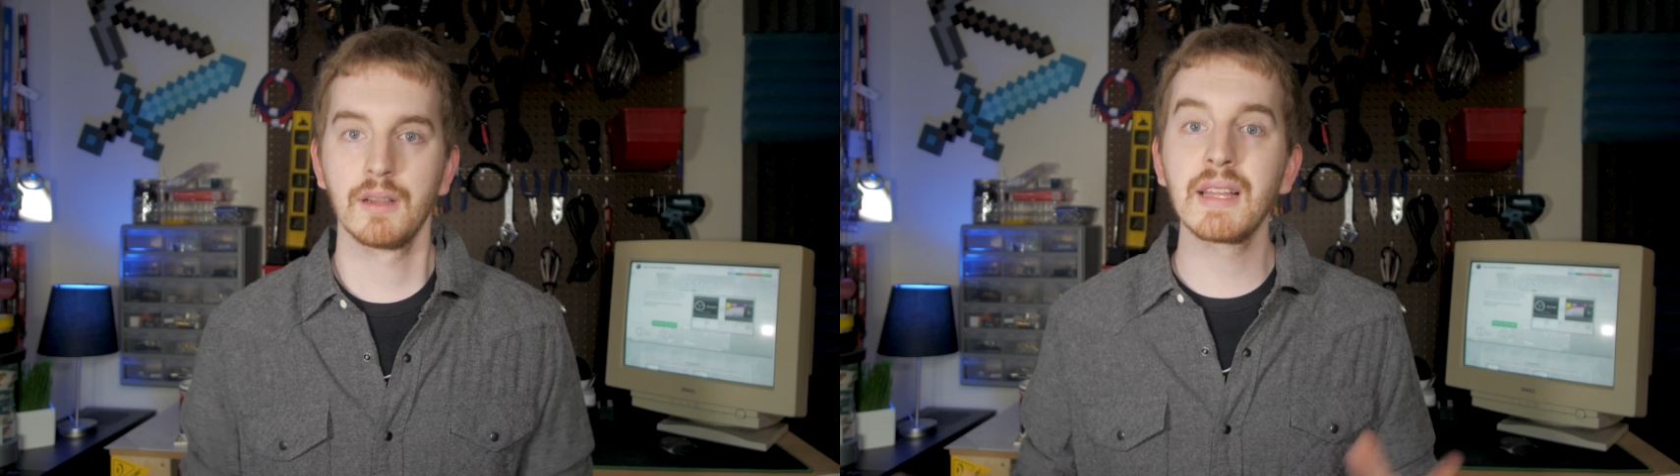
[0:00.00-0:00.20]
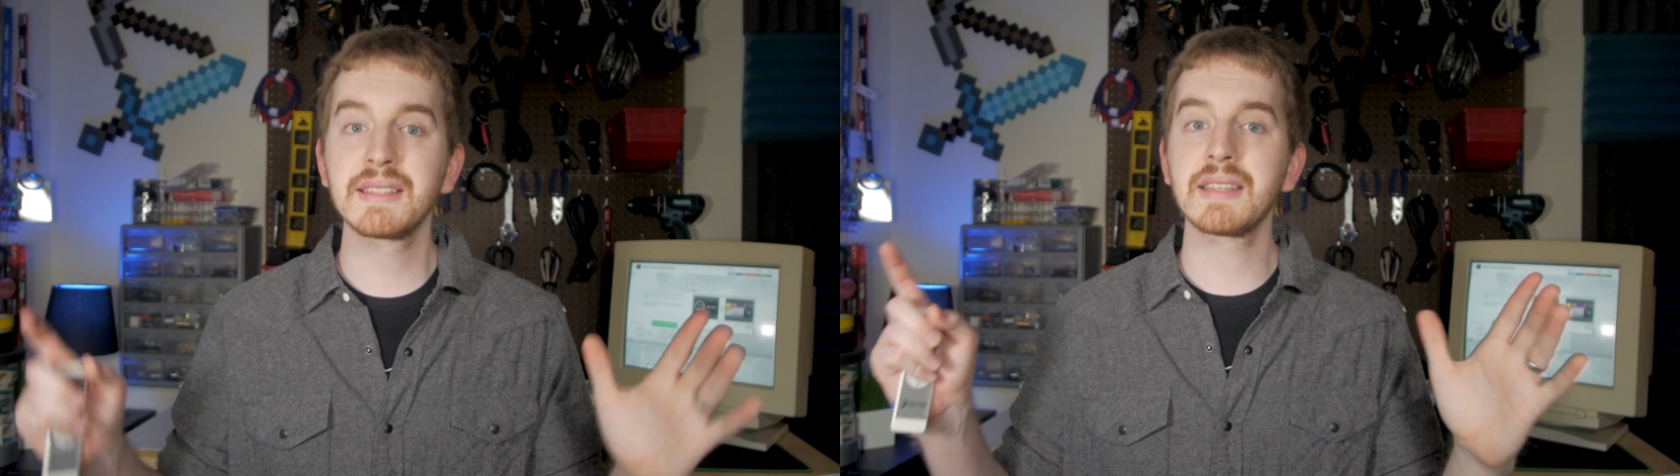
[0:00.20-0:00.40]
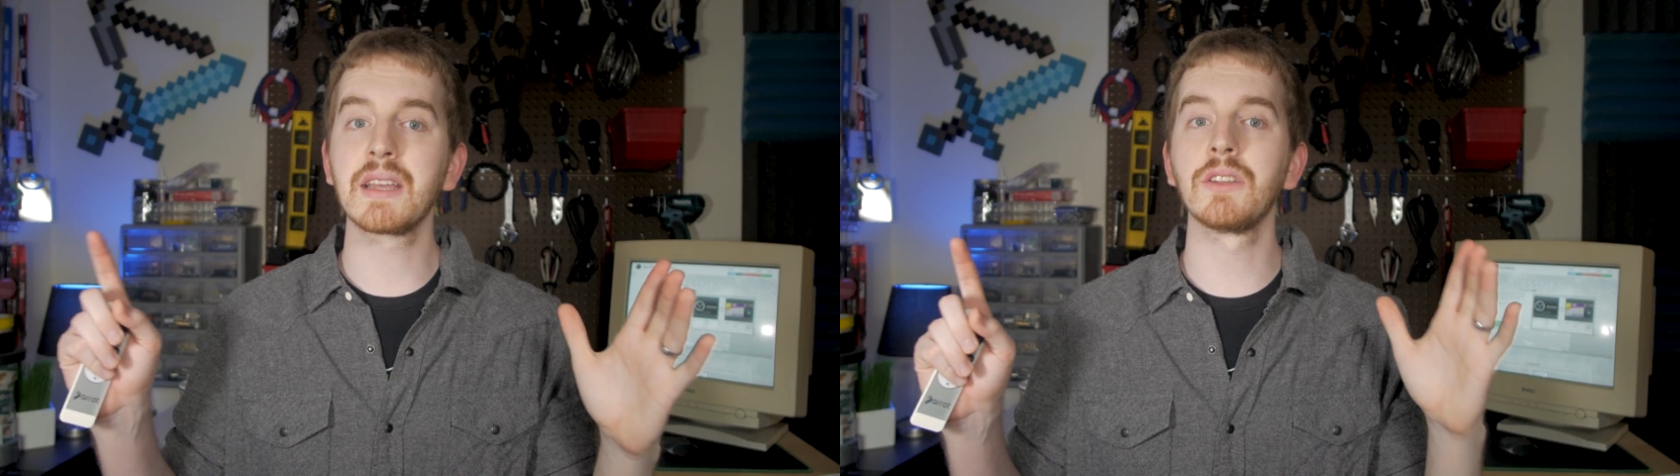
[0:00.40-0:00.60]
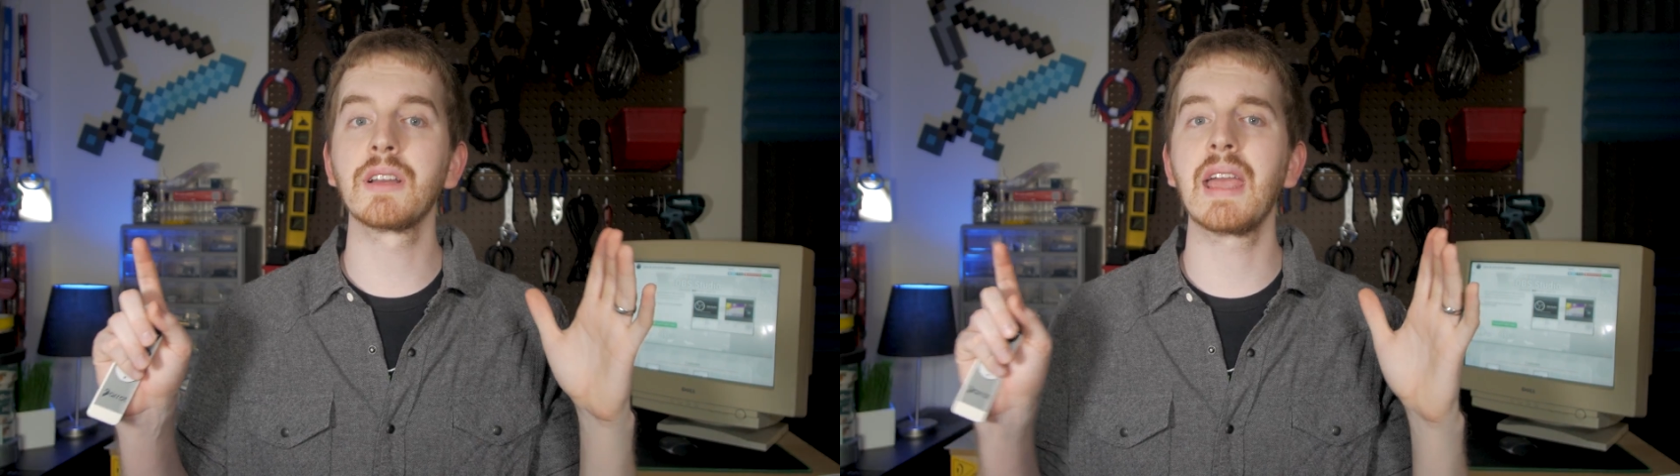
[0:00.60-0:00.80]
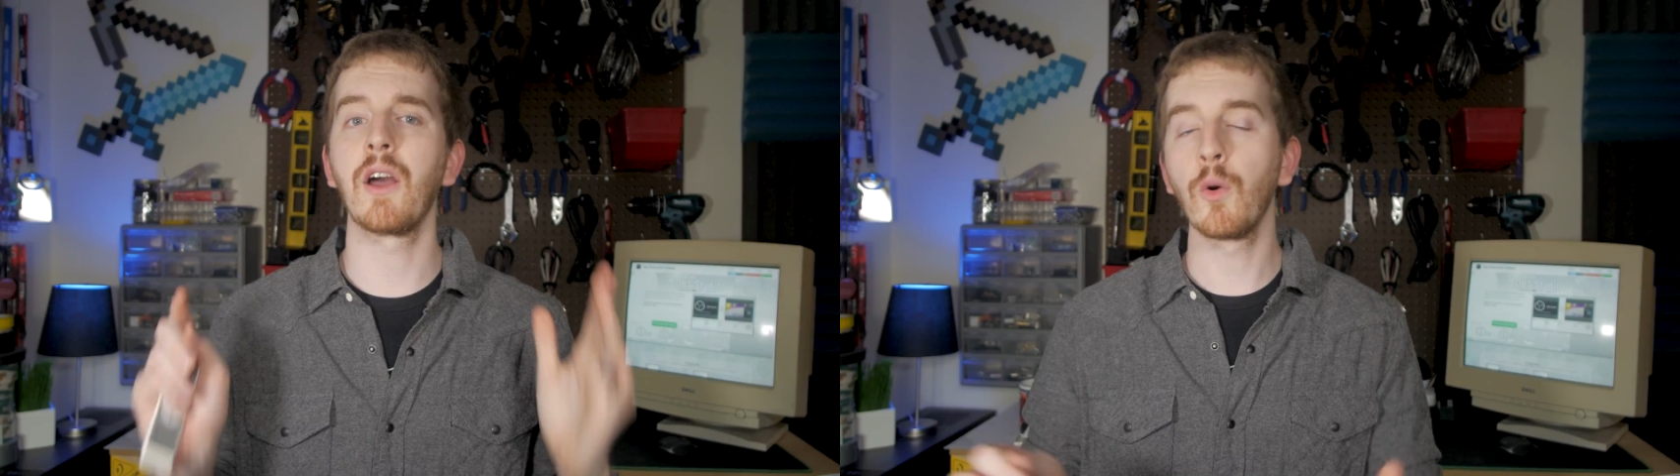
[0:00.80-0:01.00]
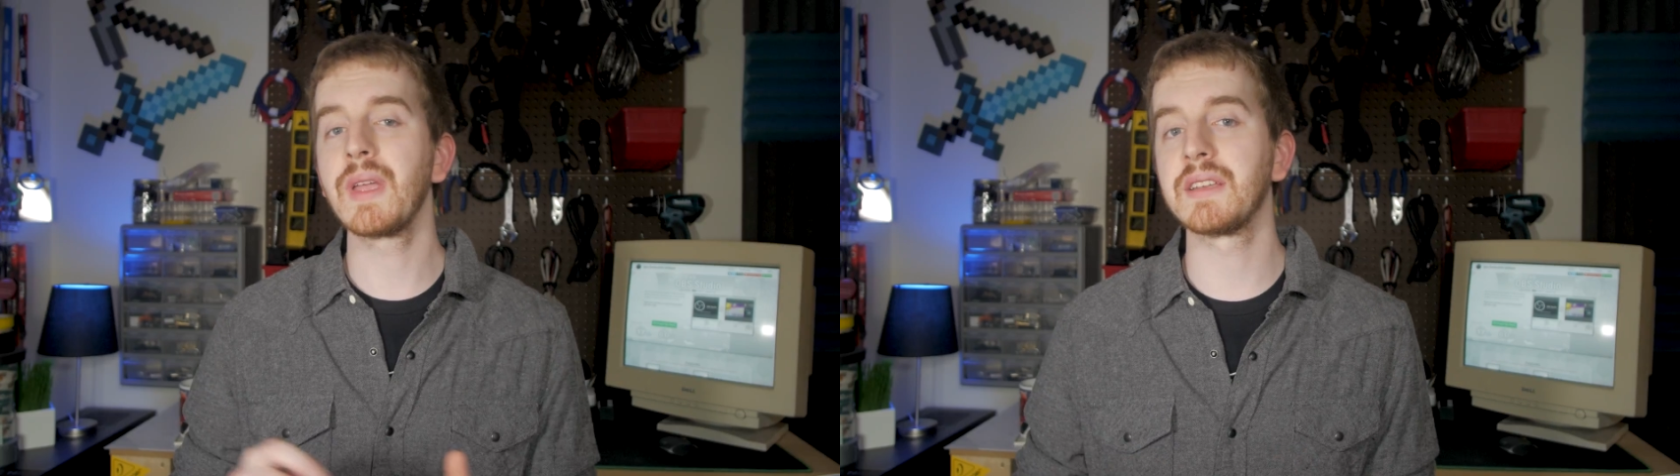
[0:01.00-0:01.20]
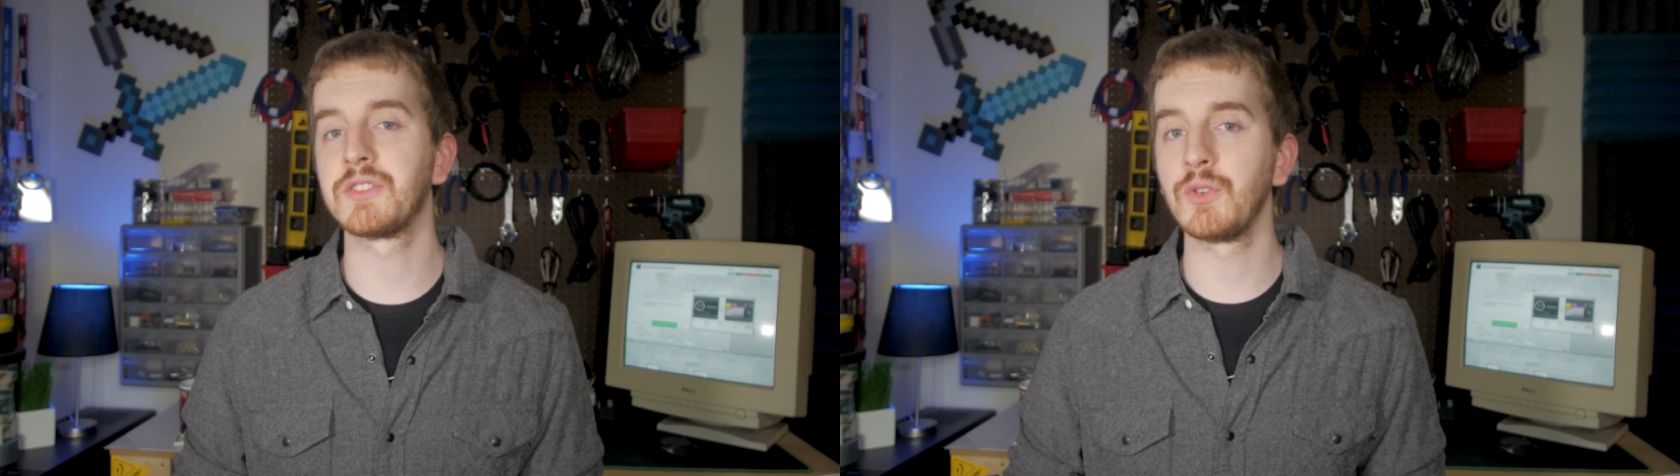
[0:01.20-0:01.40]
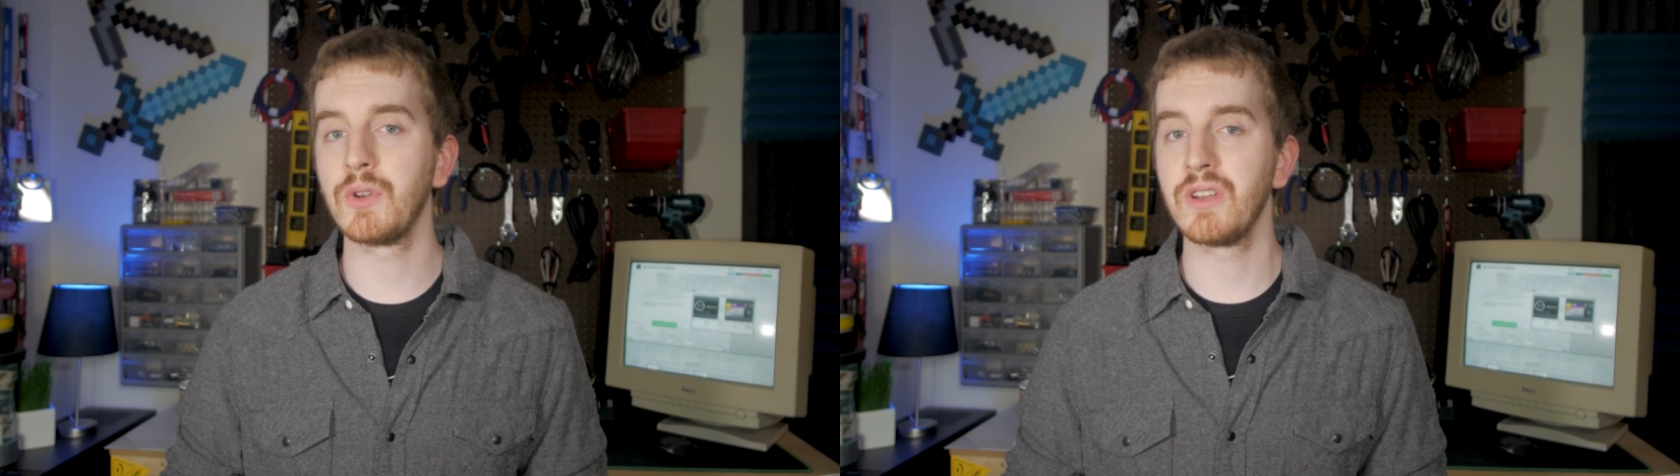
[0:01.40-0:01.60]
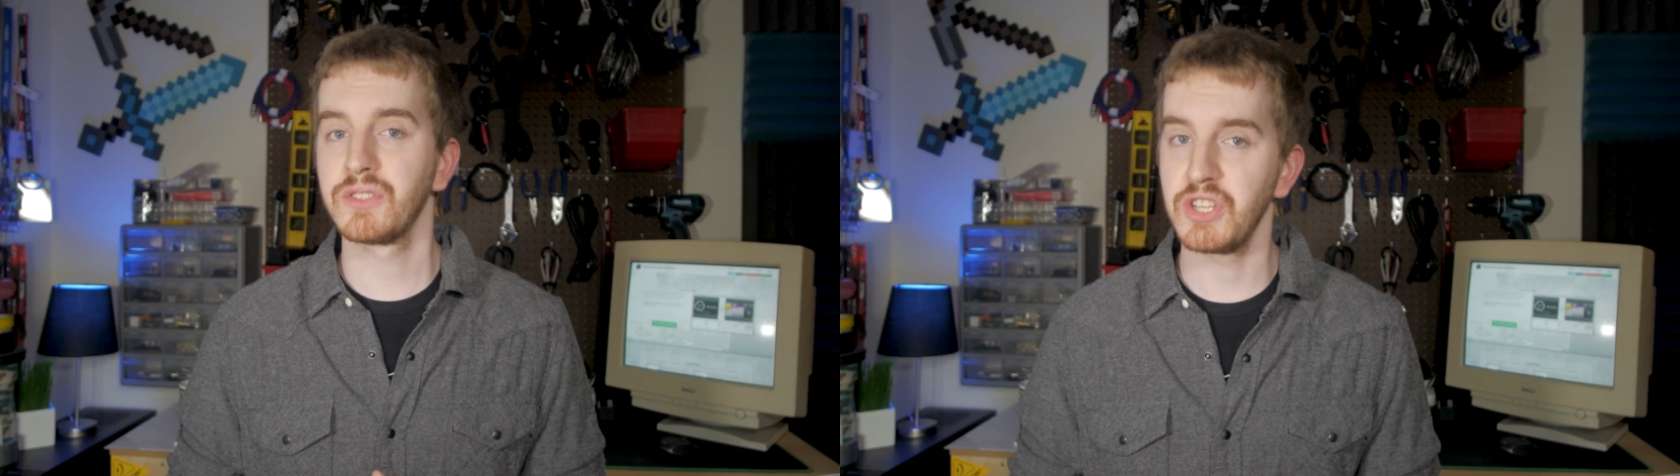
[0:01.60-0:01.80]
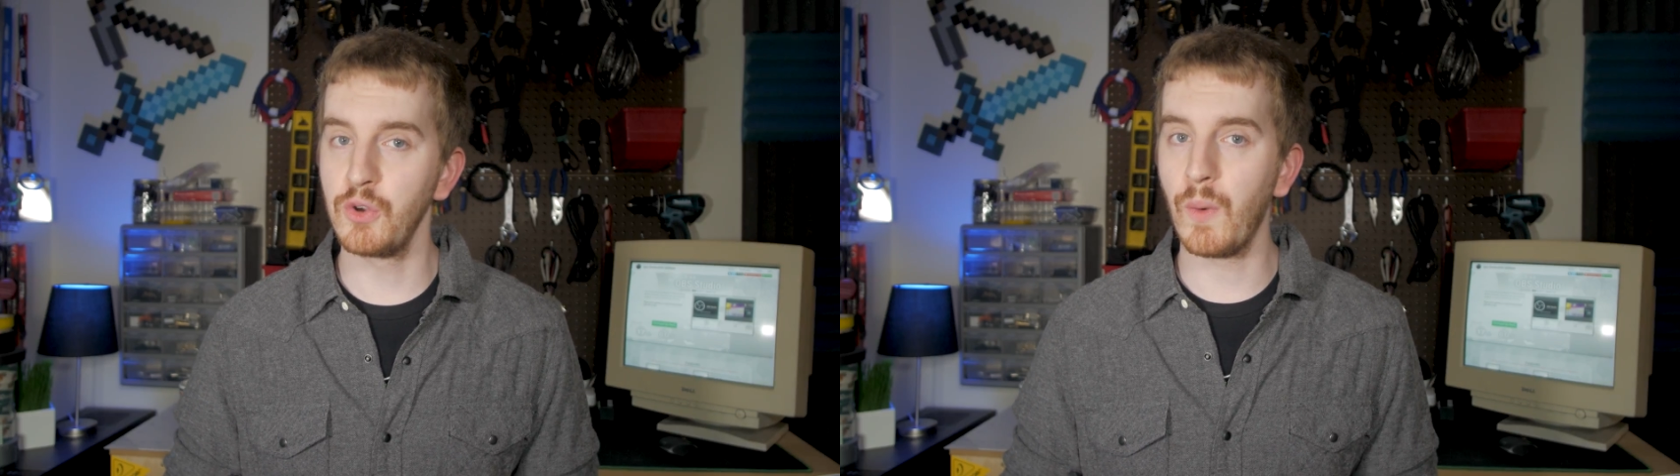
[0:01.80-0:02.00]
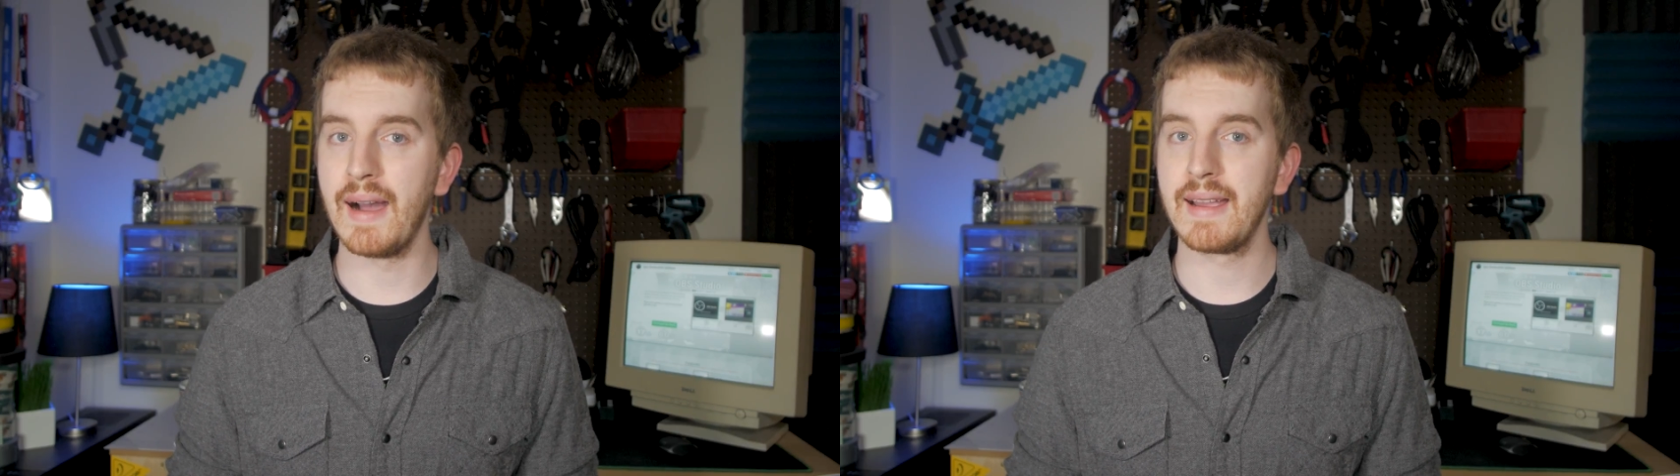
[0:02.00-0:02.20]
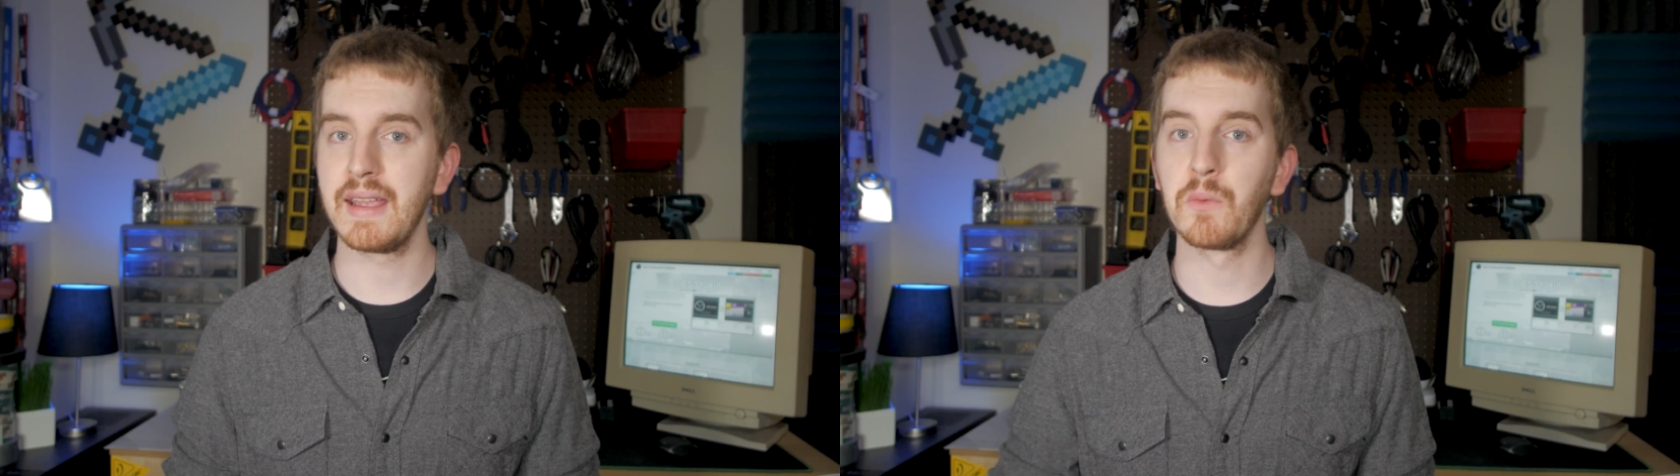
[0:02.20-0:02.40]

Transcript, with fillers: Let's take a look at OBS Studio's UI